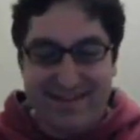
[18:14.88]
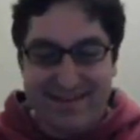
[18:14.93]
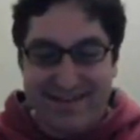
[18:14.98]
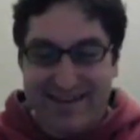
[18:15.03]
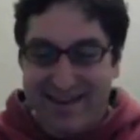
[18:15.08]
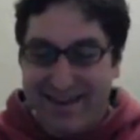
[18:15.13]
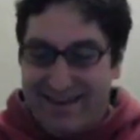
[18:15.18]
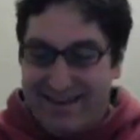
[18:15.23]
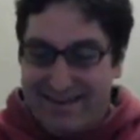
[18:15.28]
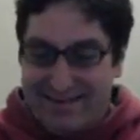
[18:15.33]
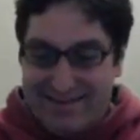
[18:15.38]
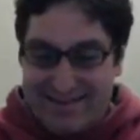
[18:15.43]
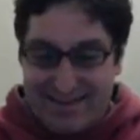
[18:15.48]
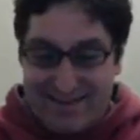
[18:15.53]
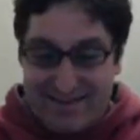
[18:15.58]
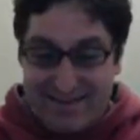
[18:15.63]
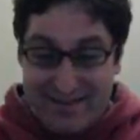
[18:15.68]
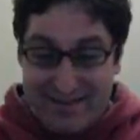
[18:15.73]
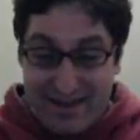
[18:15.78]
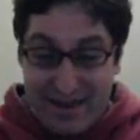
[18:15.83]
okay,
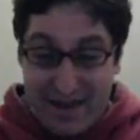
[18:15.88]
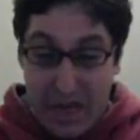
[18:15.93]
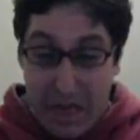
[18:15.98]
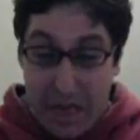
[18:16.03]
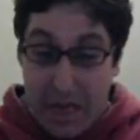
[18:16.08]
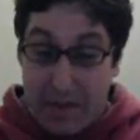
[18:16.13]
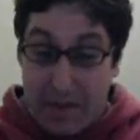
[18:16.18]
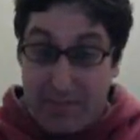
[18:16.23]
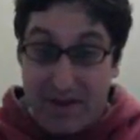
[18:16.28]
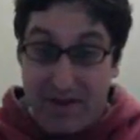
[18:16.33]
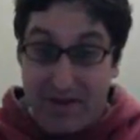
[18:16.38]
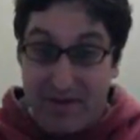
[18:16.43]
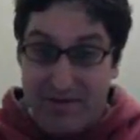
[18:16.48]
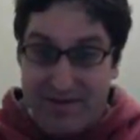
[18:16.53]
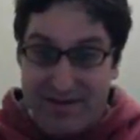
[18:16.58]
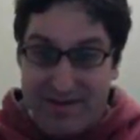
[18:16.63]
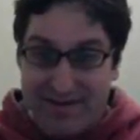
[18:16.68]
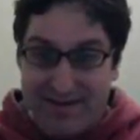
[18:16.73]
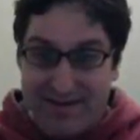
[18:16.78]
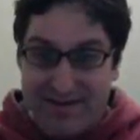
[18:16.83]
so keep
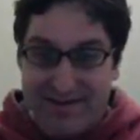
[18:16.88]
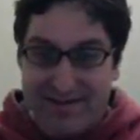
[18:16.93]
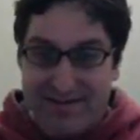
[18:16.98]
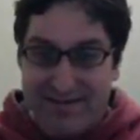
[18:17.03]
going.